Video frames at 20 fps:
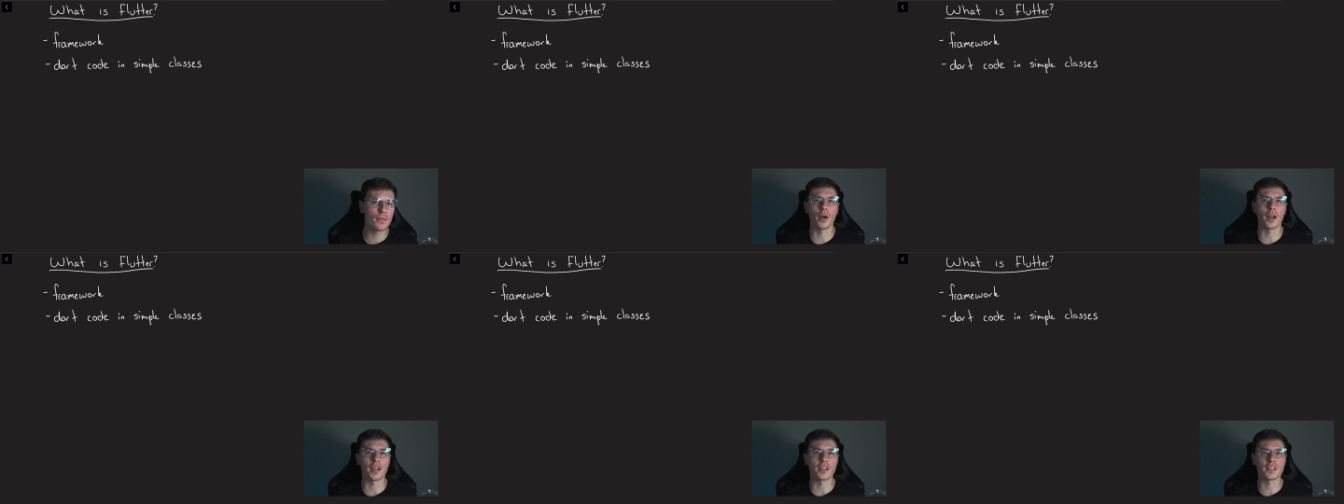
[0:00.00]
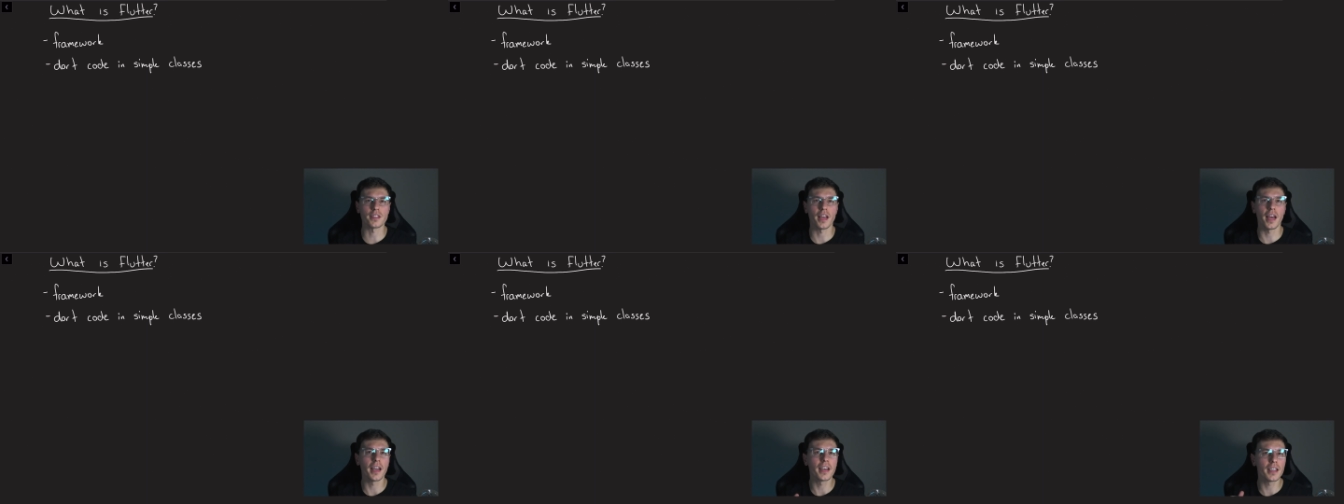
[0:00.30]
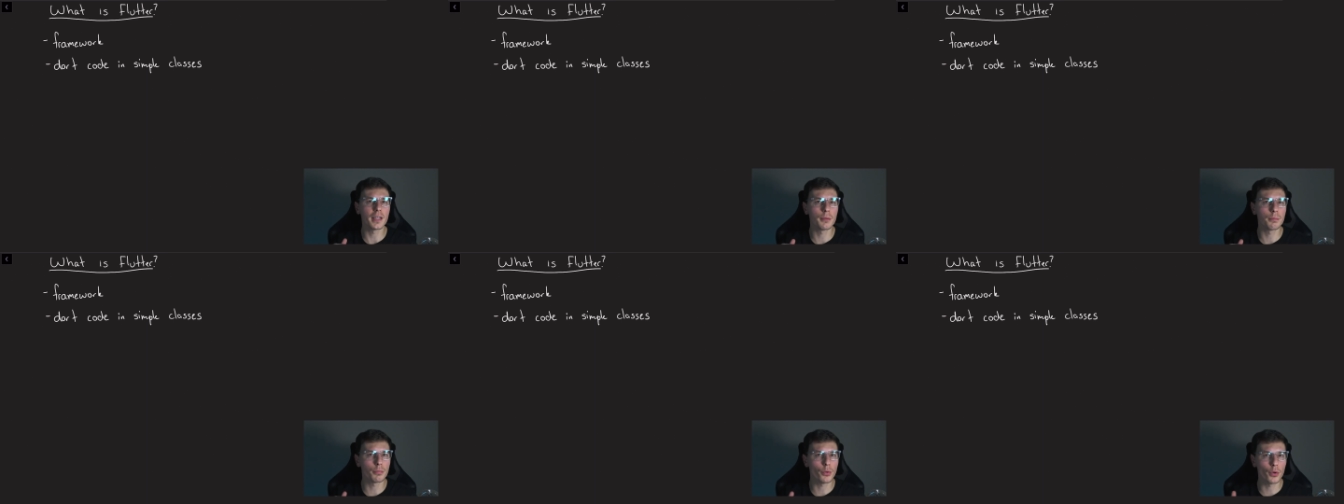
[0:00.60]
or I guess
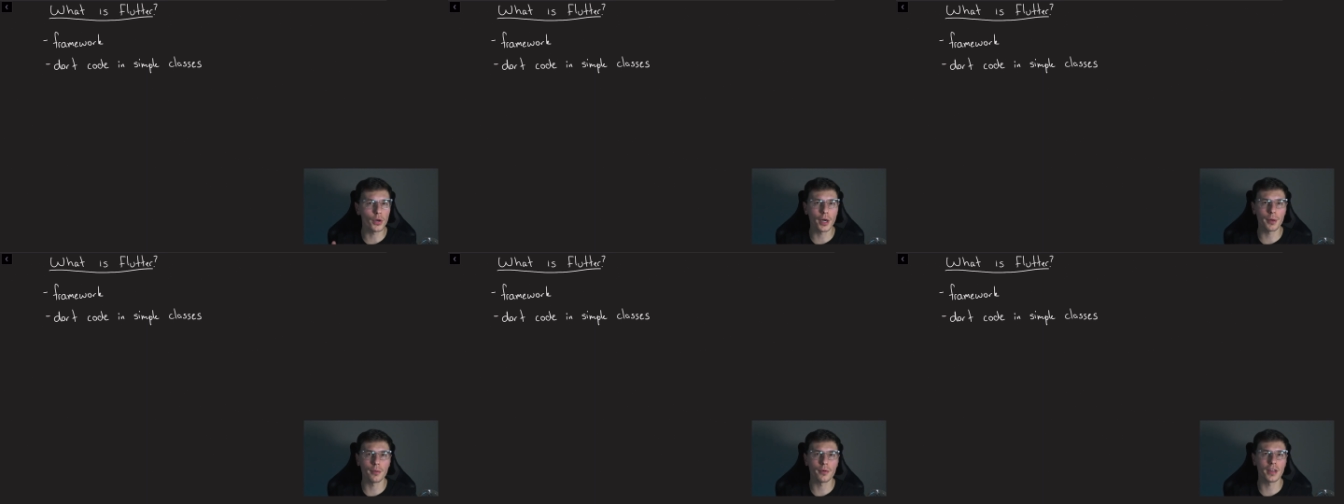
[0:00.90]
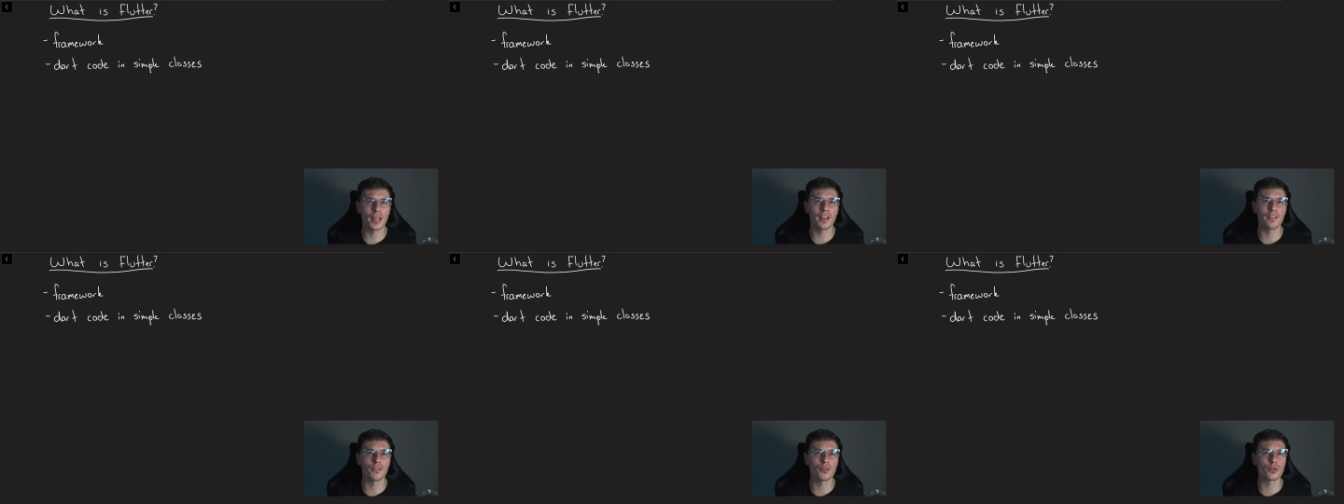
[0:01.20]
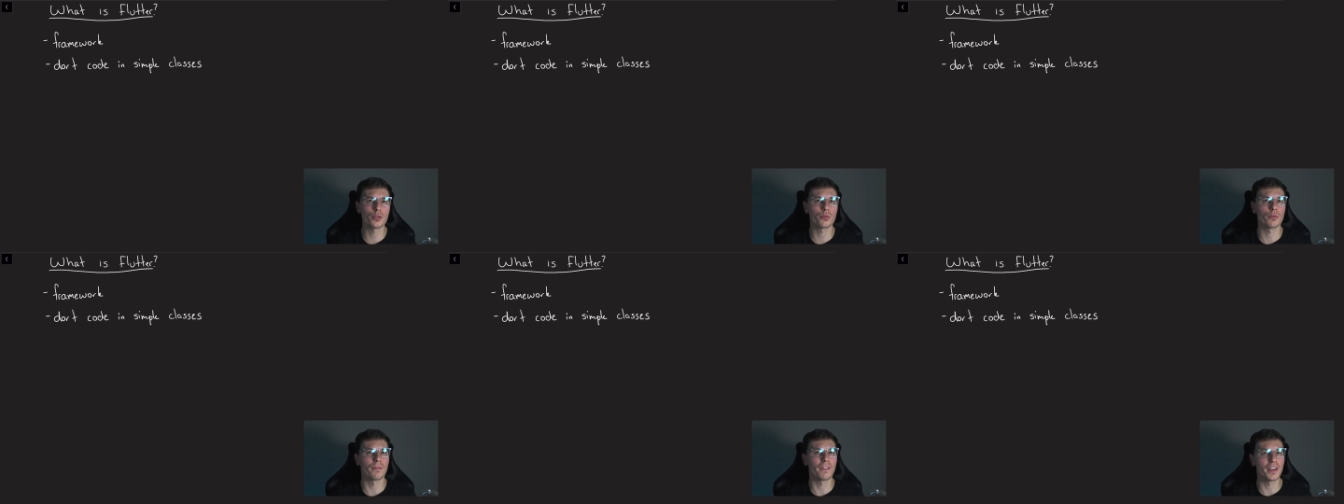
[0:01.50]
any programming
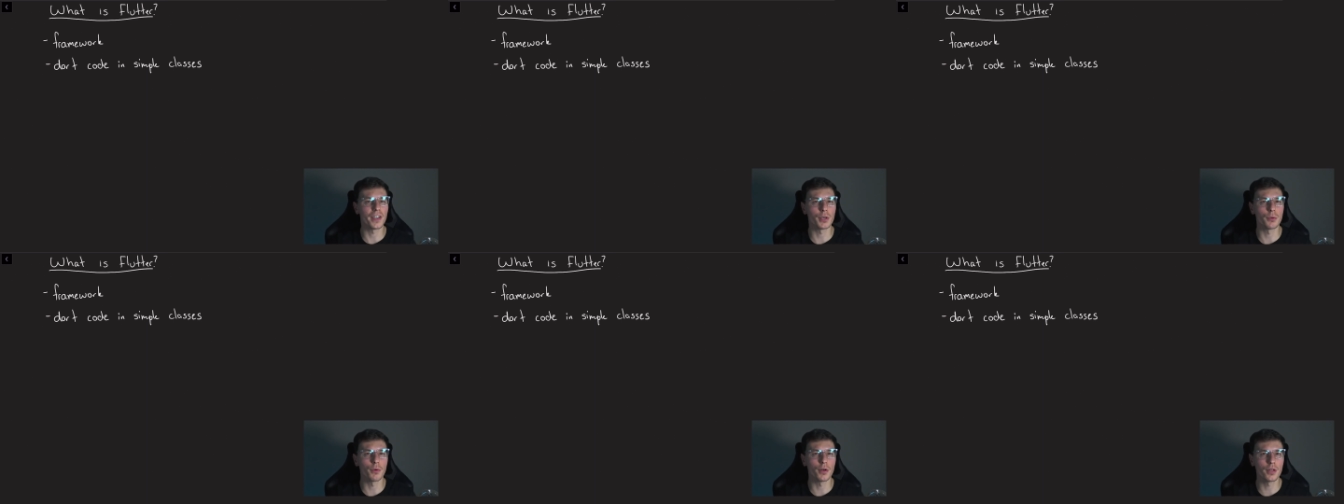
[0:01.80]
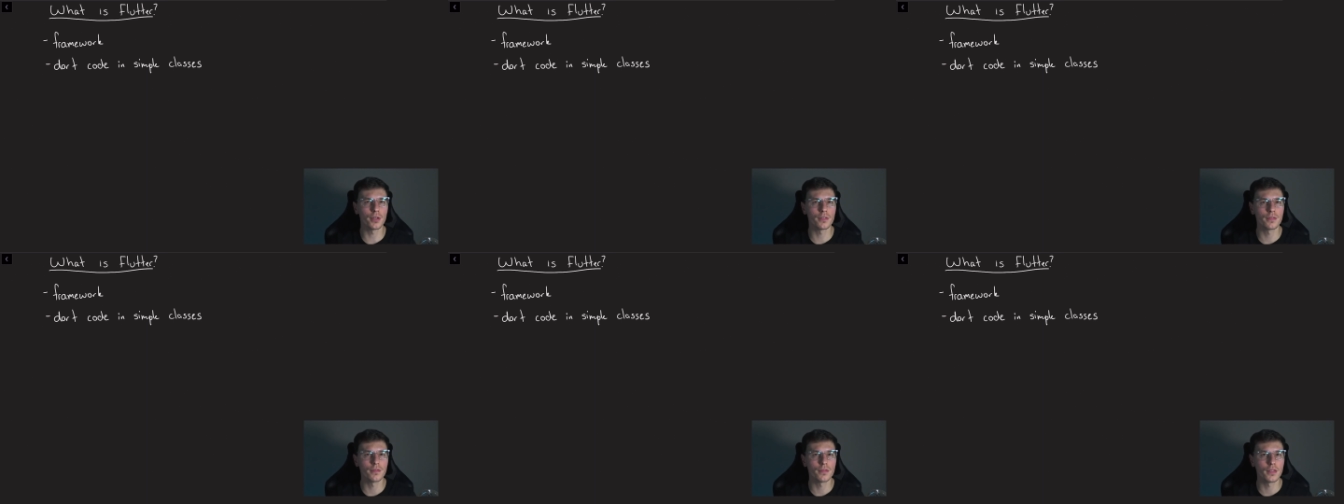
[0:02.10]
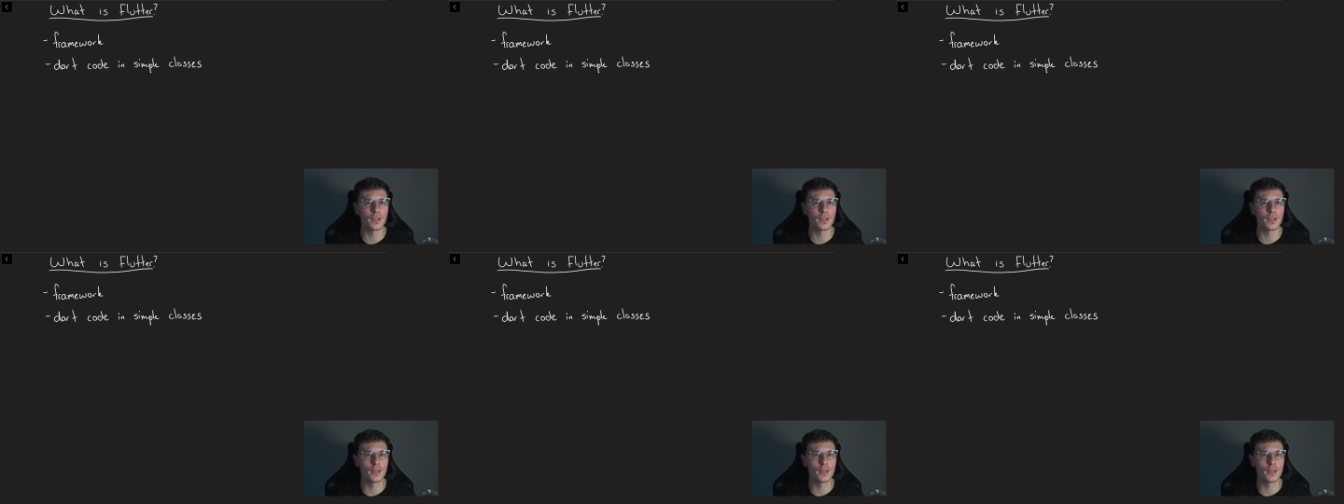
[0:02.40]
language very well,